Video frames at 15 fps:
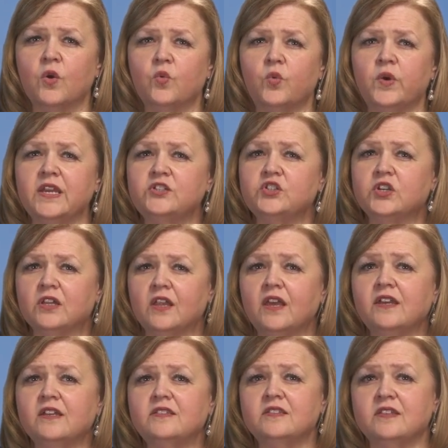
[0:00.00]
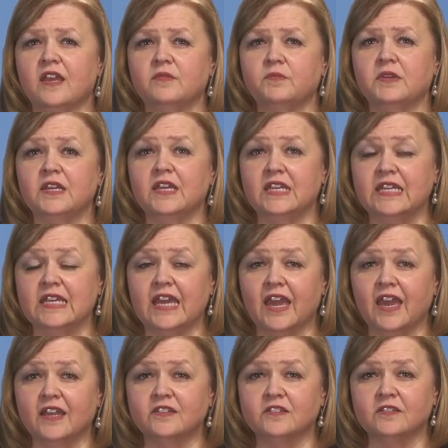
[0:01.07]
Which client statement
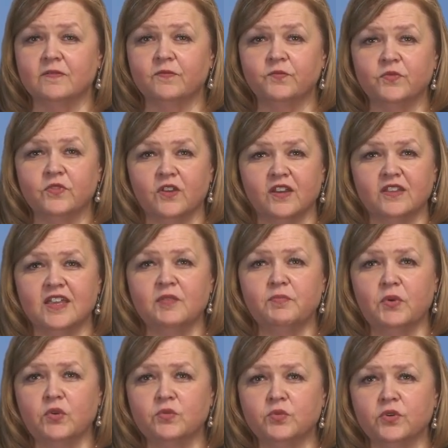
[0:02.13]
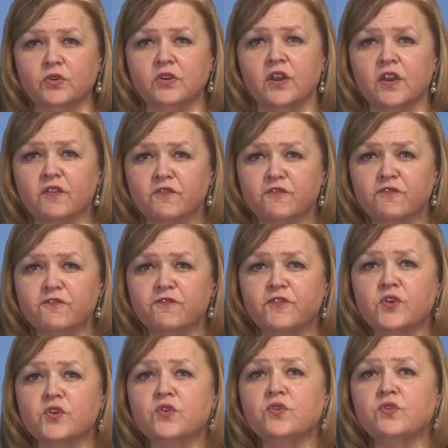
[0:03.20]
indicates, look at that bold word,
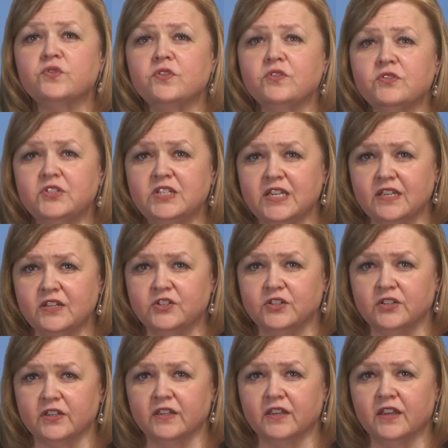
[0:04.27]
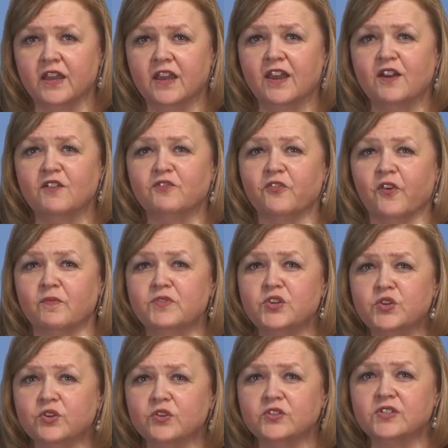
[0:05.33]
further teaching from the
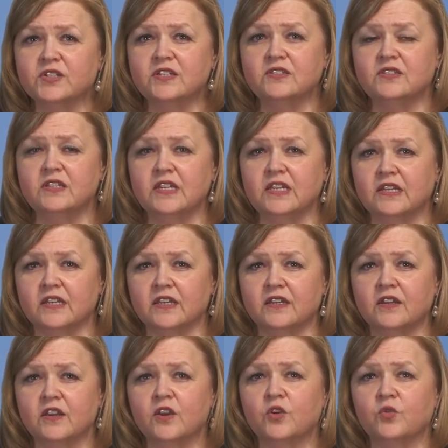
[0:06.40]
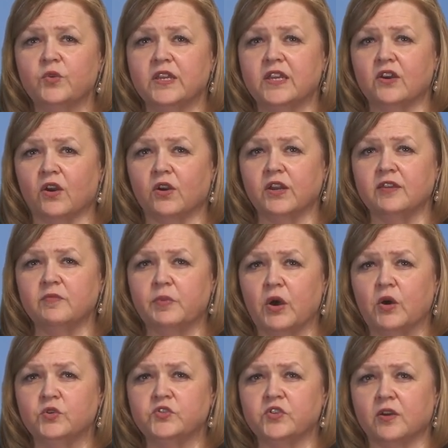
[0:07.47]
nurse is needed regarding
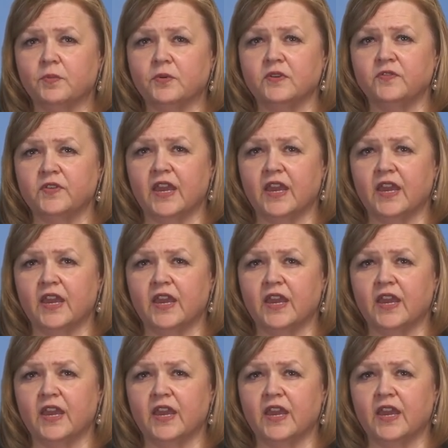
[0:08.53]
postoperative